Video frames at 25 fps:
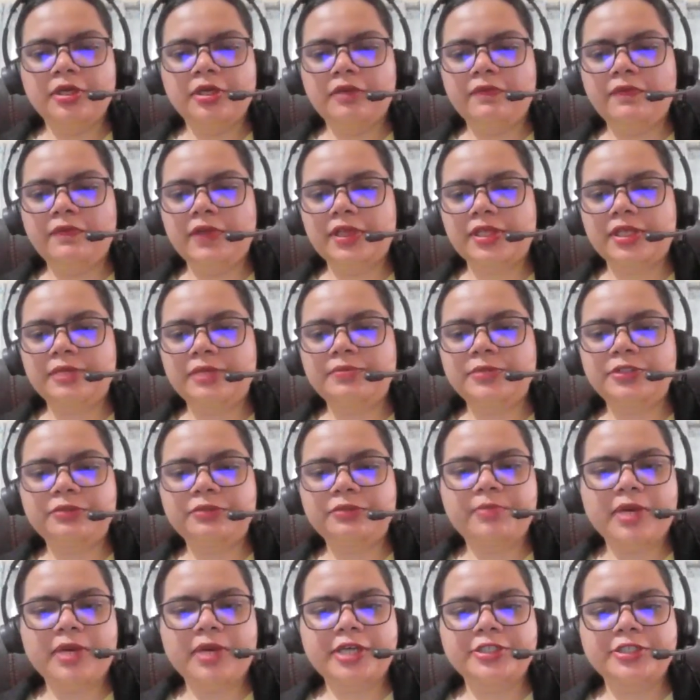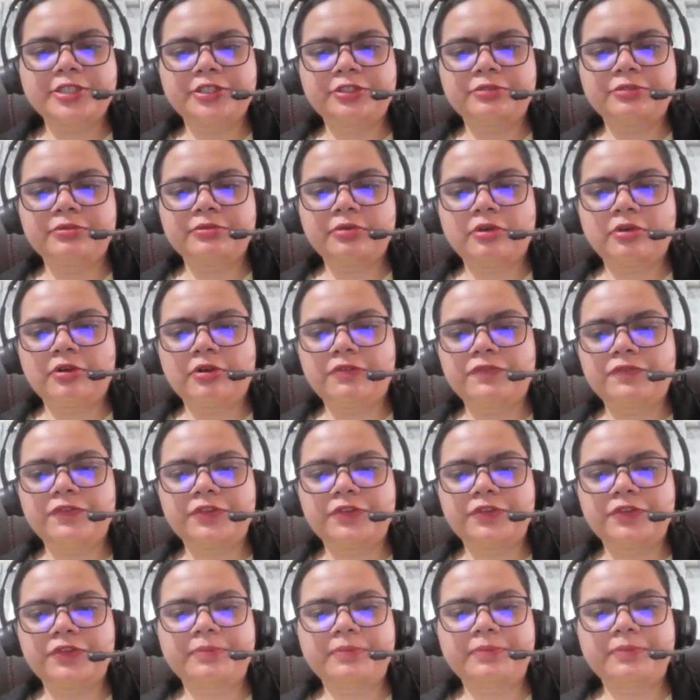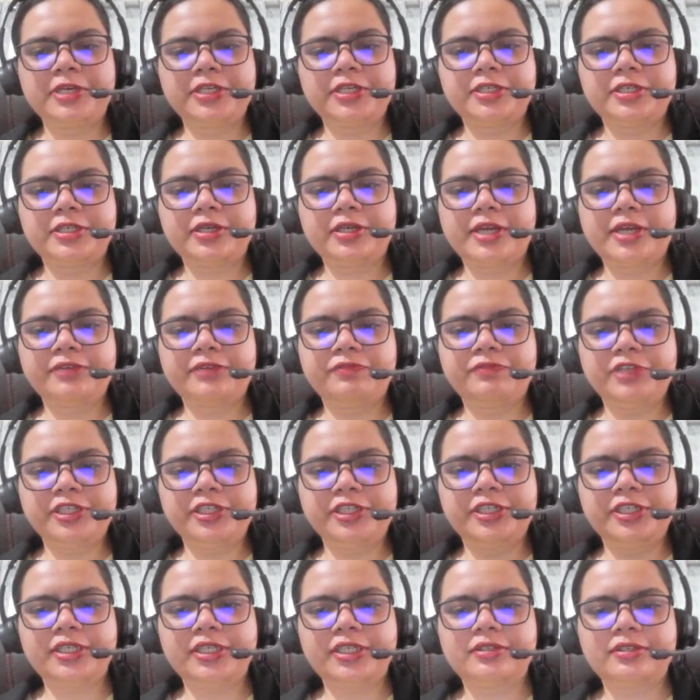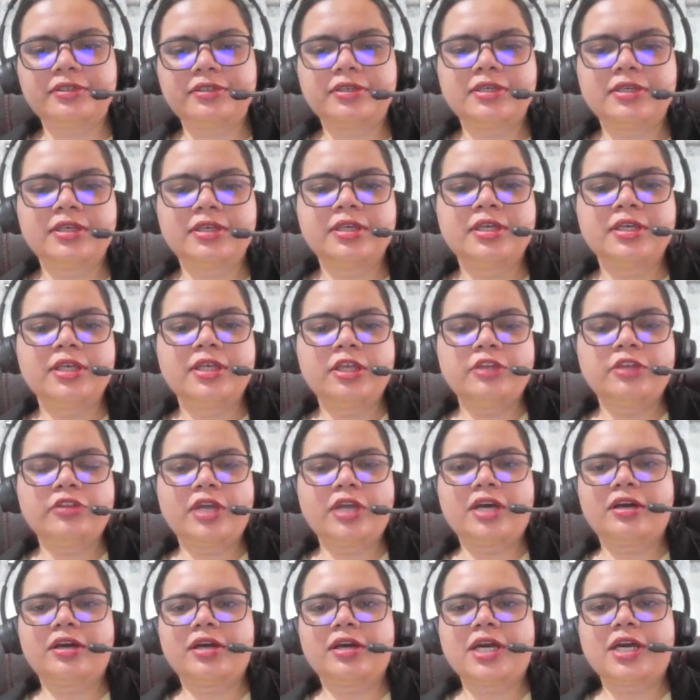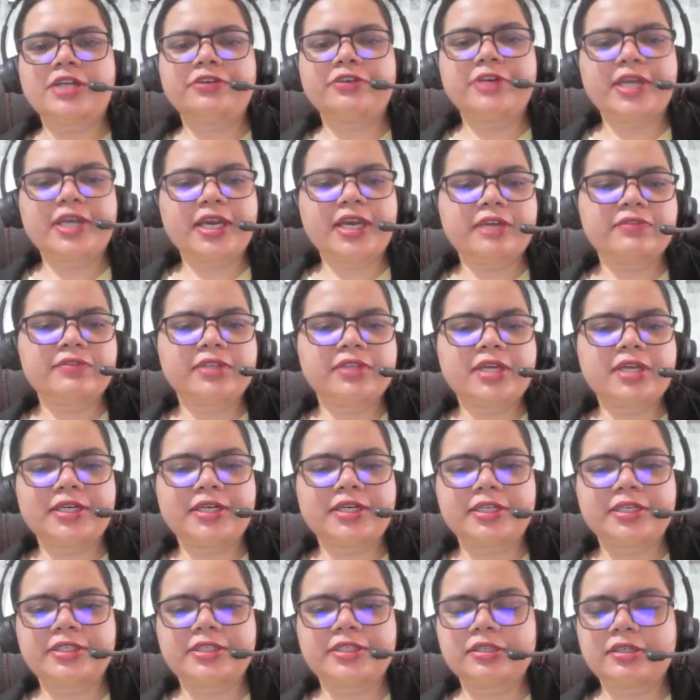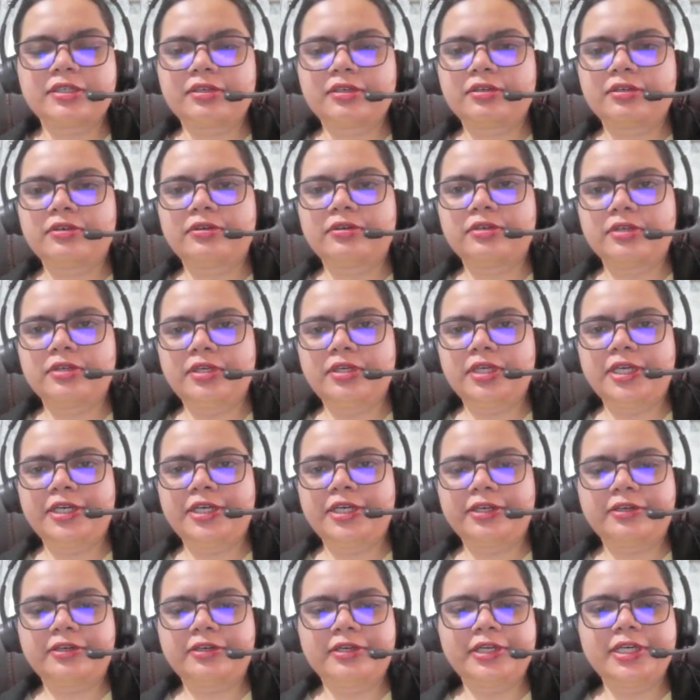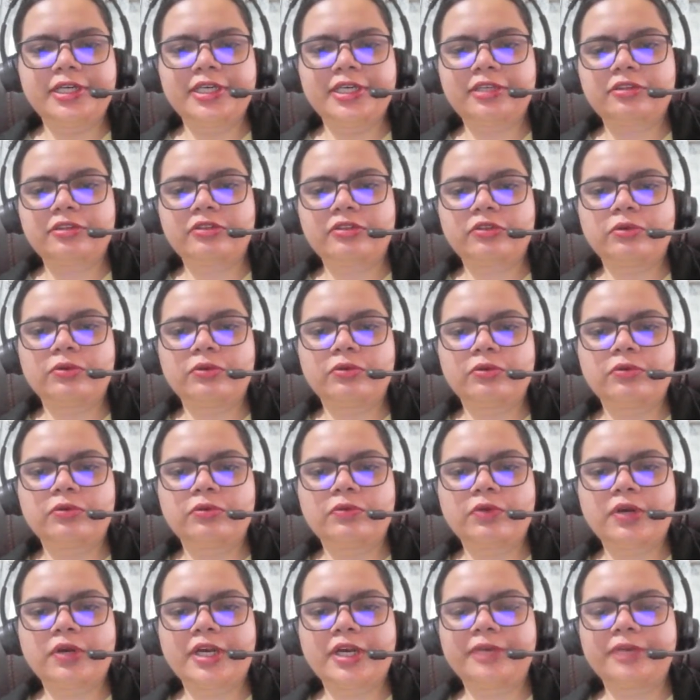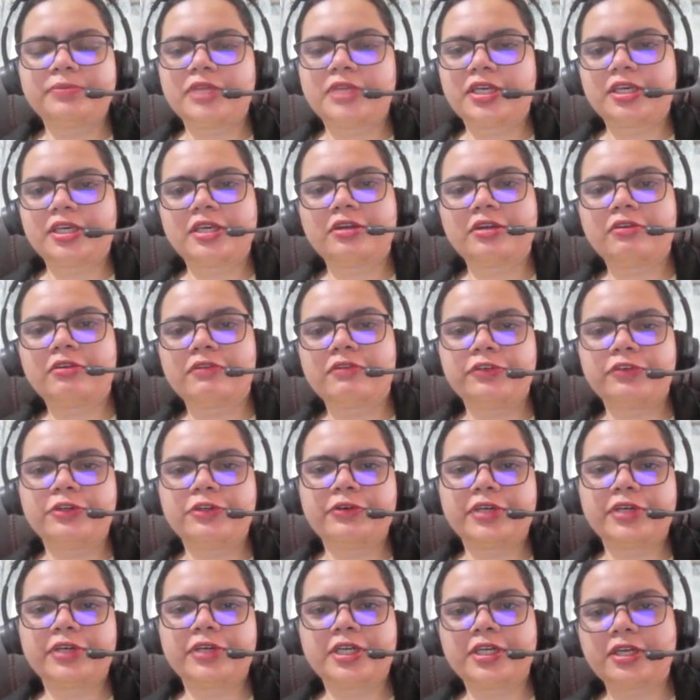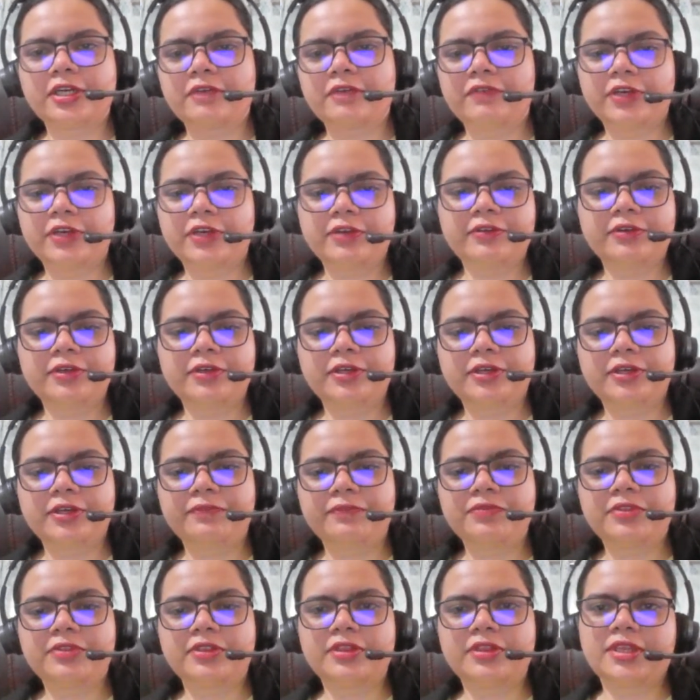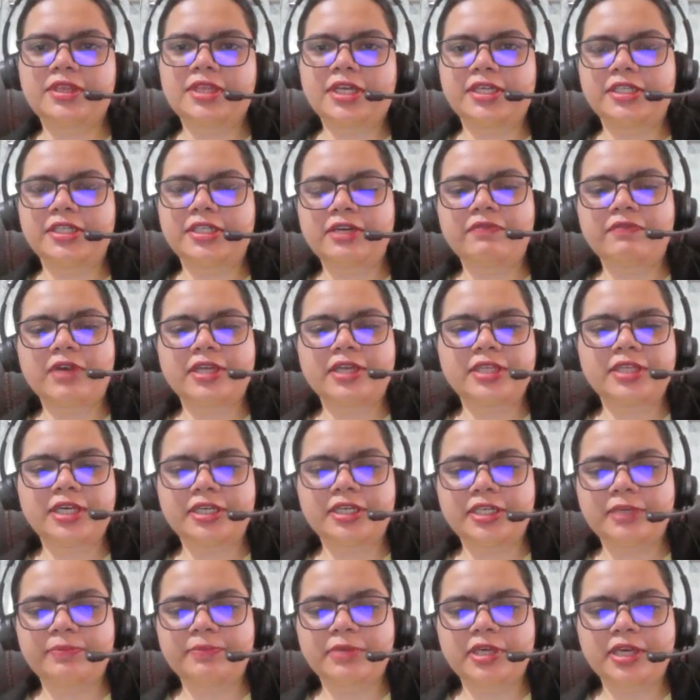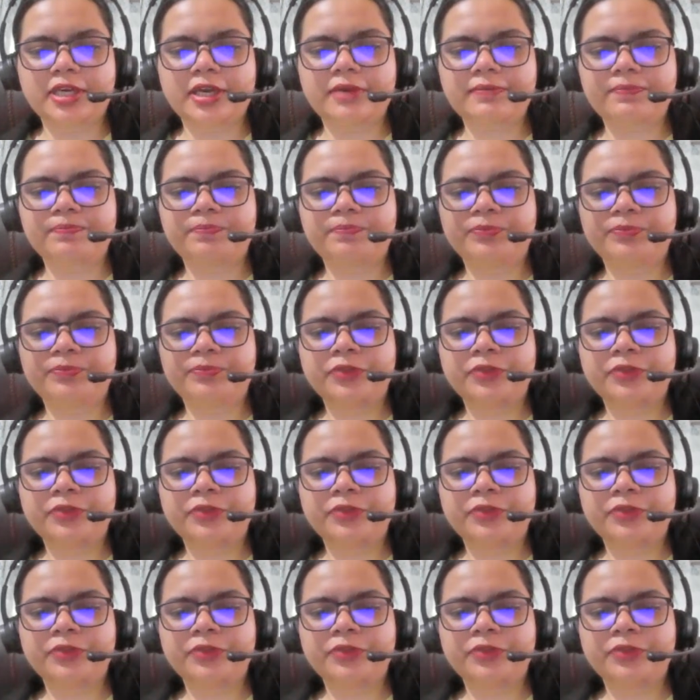Welcome to part 2 of Peter and Wendy. Today I have started it early, so I am thinking of doing it every Sunday, 1:30 p.m.